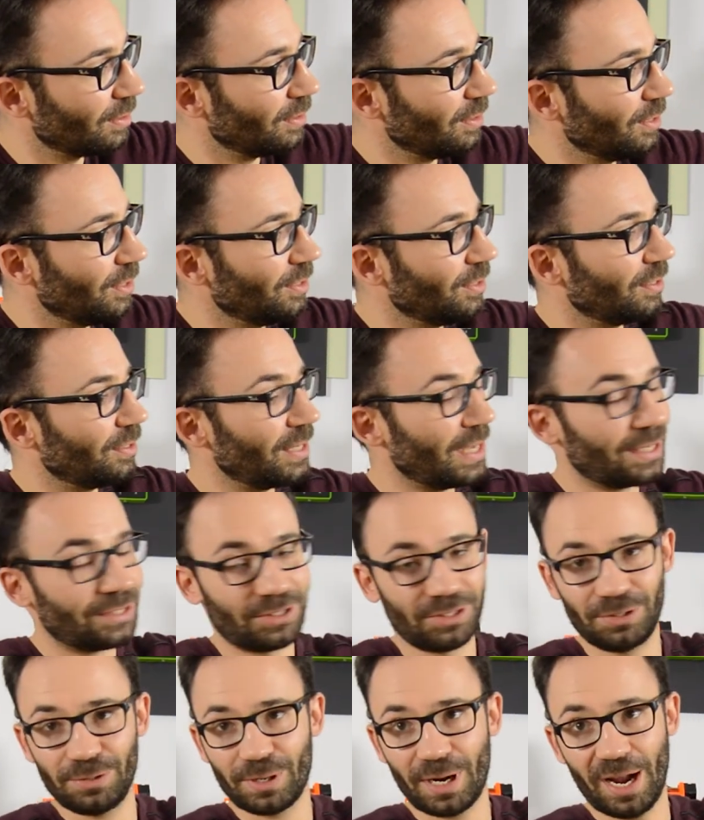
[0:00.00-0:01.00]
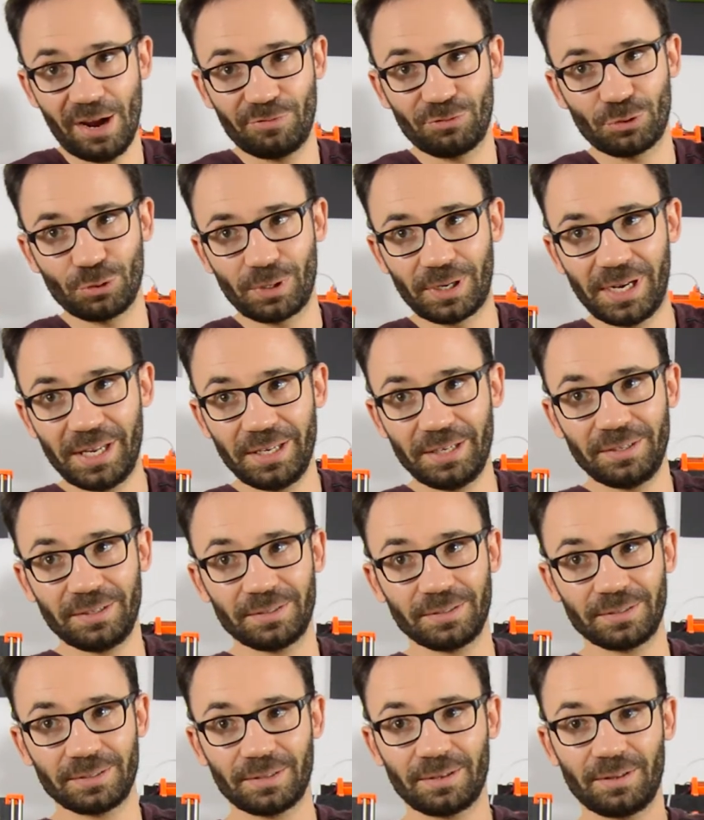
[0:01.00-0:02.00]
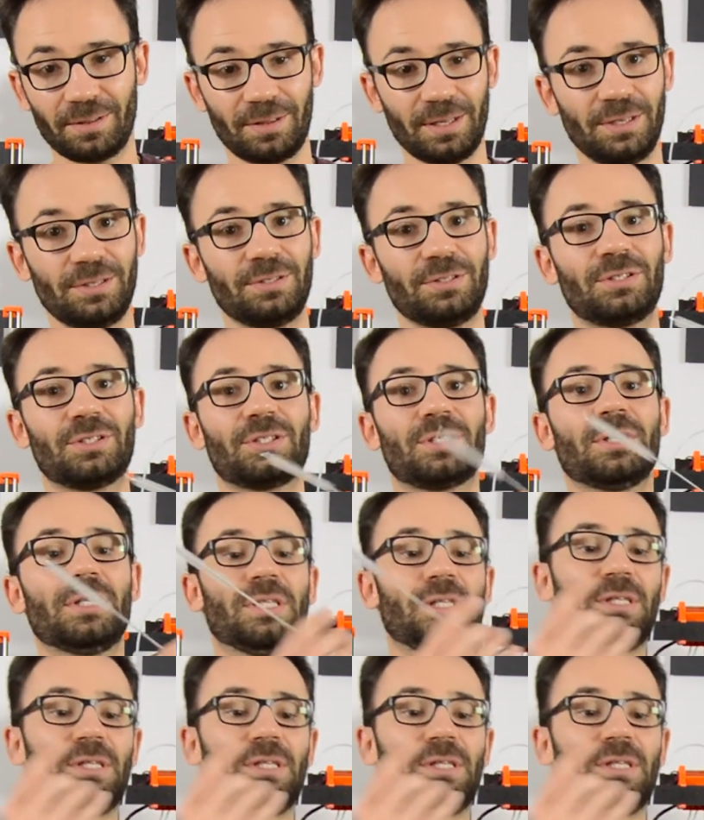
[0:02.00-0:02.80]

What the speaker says: you know that you have to clean things.